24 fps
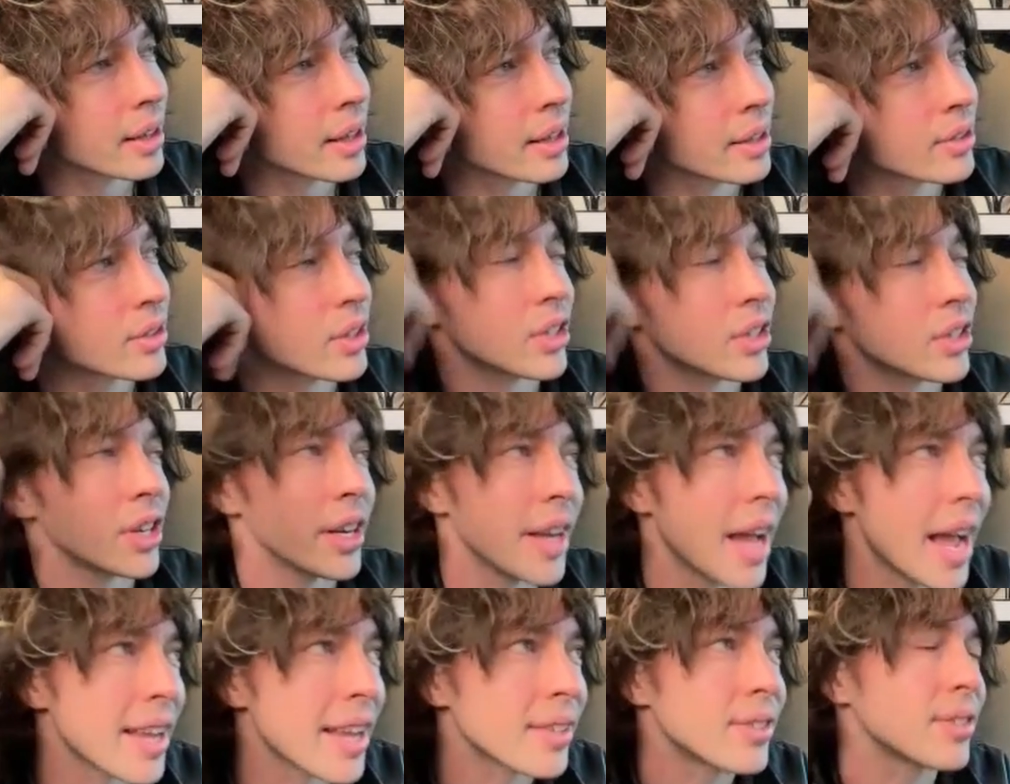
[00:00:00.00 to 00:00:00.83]
it's such a
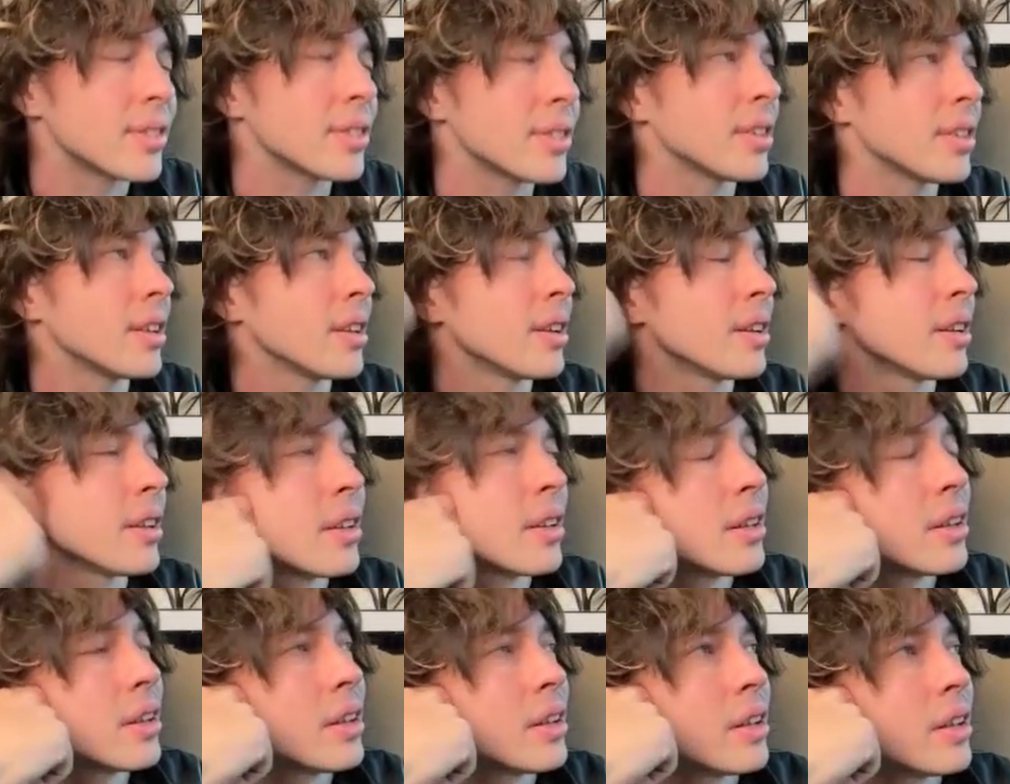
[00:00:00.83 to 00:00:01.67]
nice
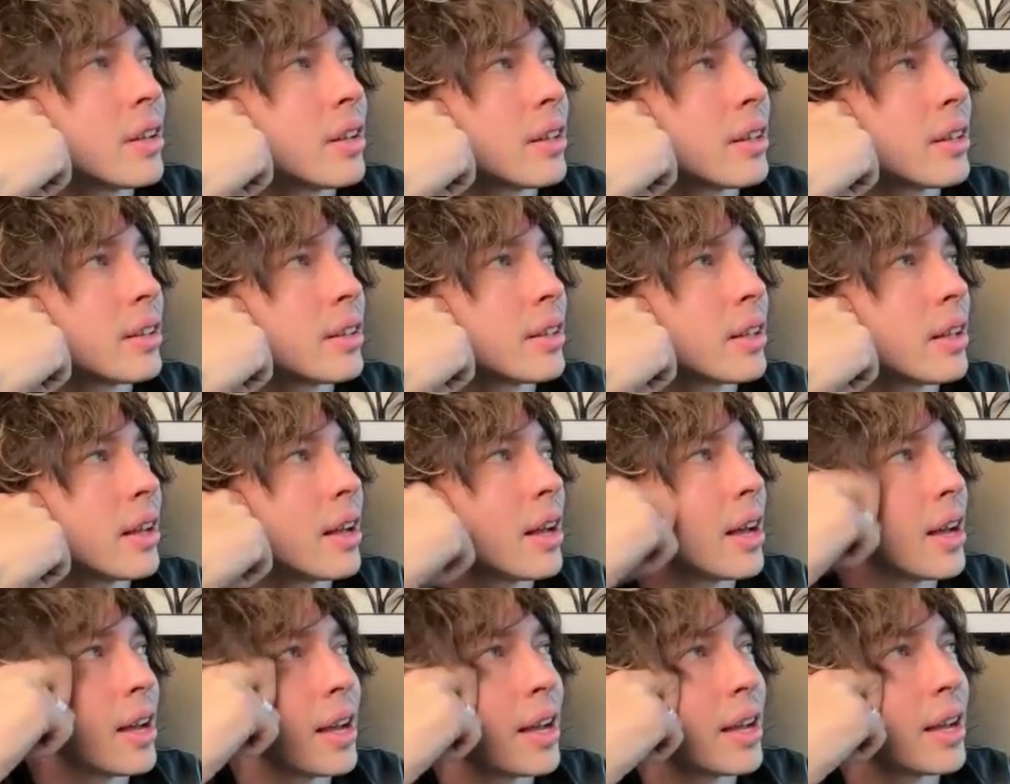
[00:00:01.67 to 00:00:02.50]

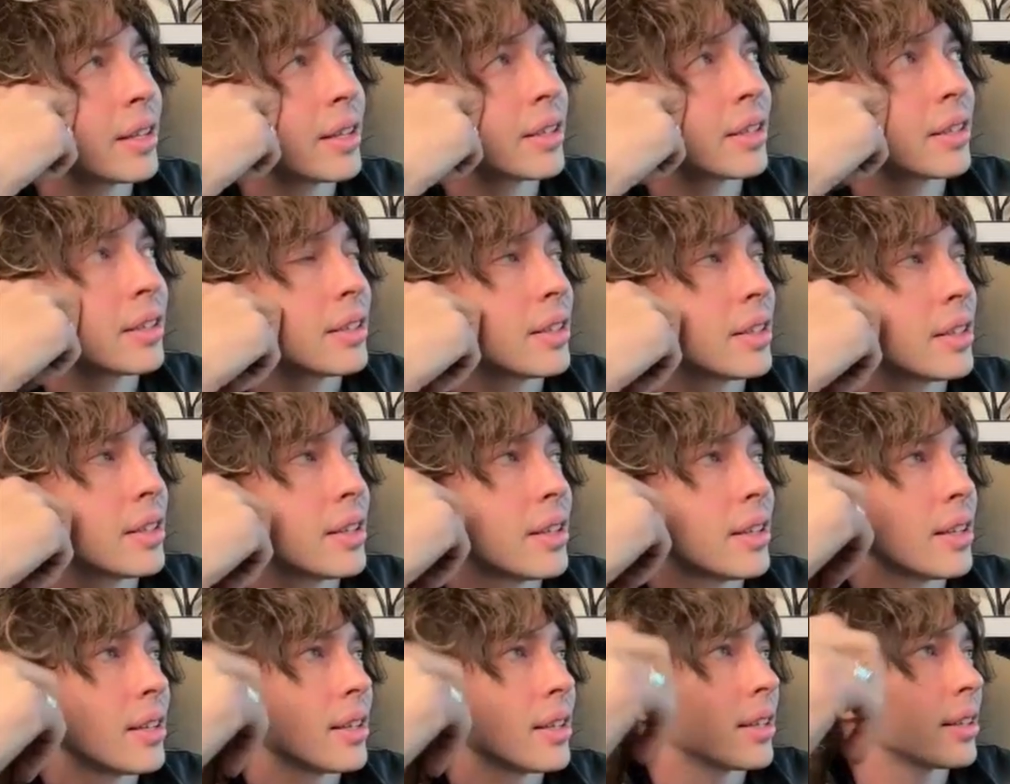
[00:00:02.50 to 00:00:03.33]
bow
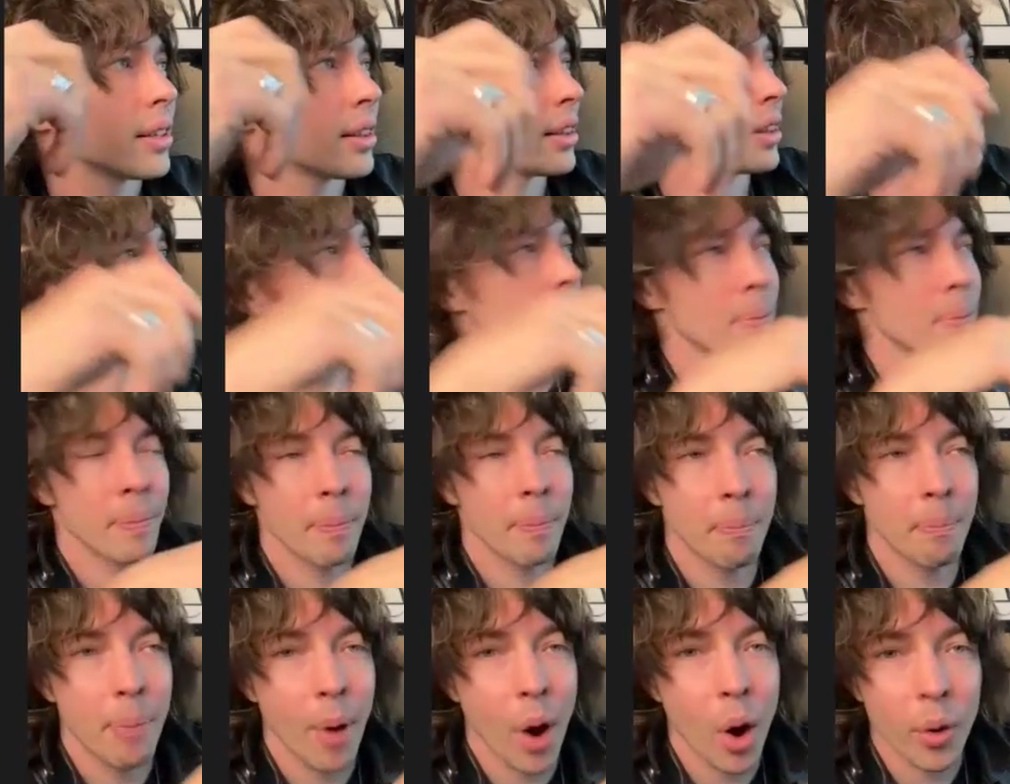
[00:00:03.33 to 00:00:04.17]

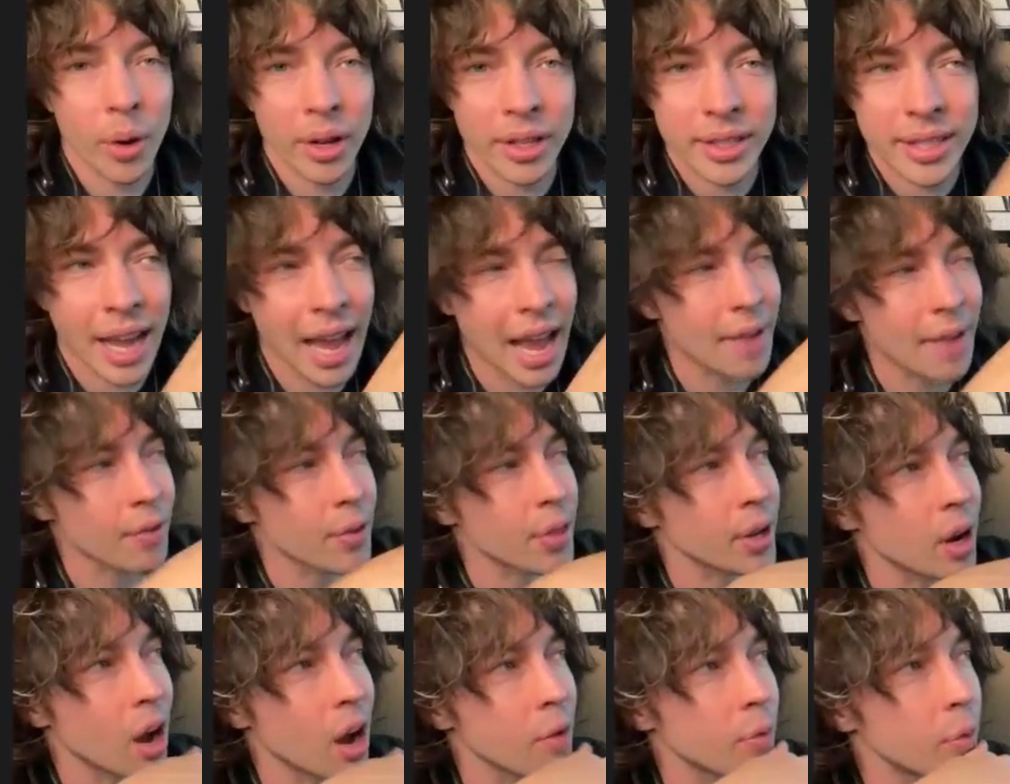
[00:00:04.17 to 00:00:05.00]
to tie
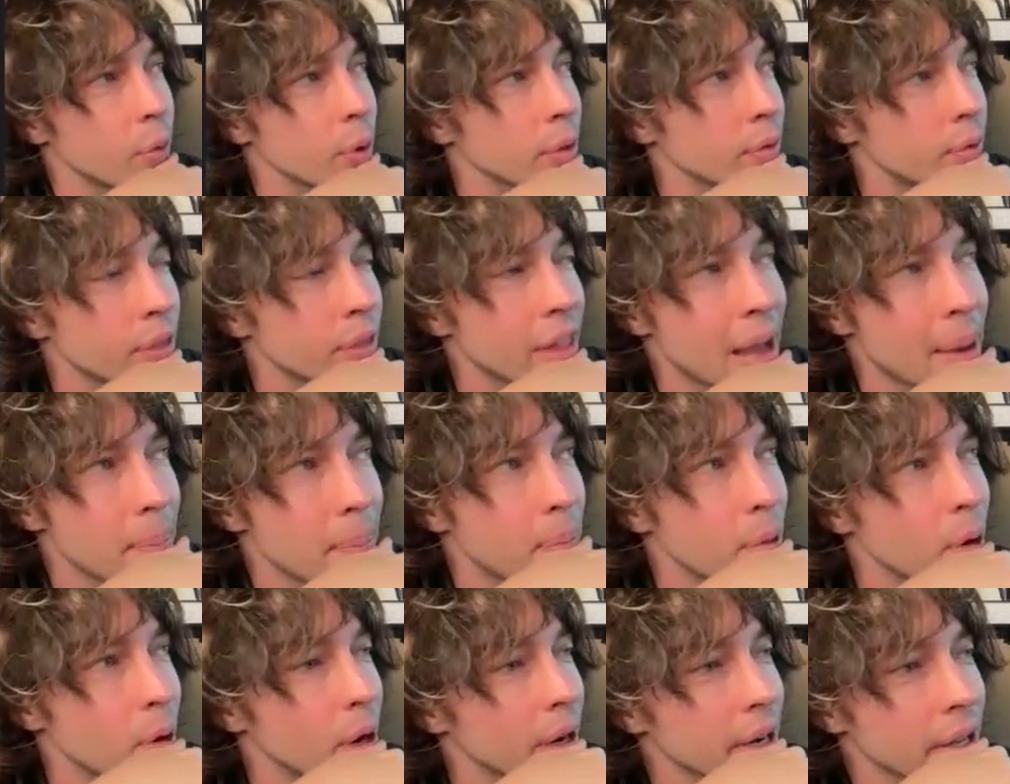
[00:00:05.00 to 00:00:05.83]
everything off with for
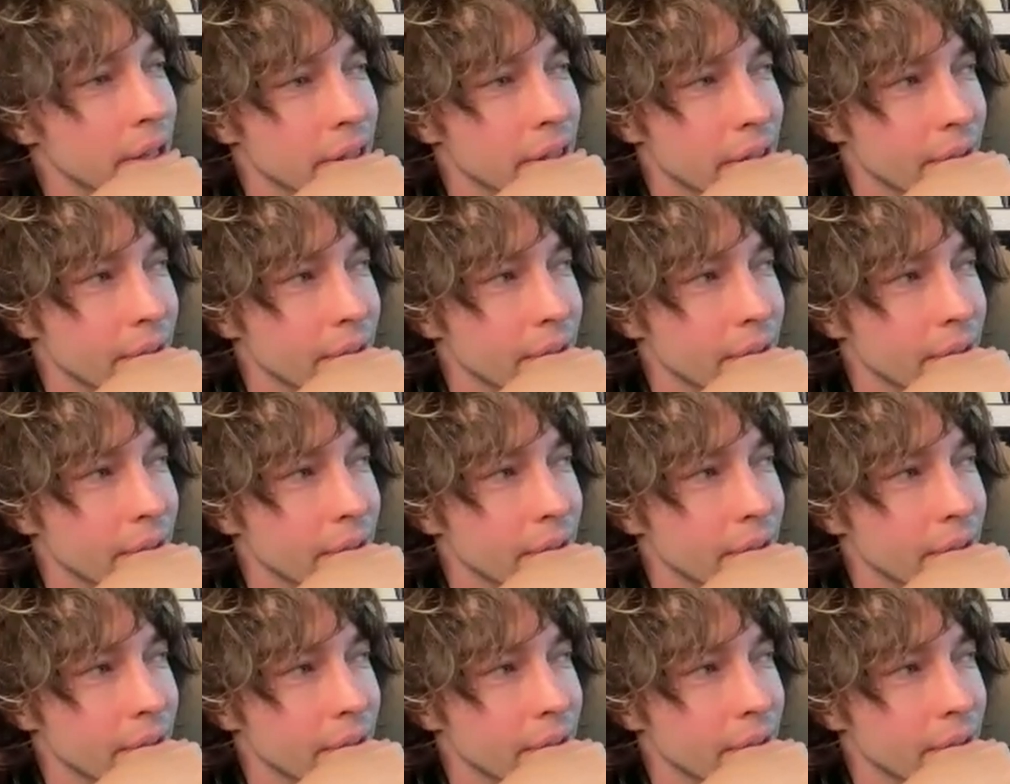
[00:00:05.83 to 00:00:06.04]
that book.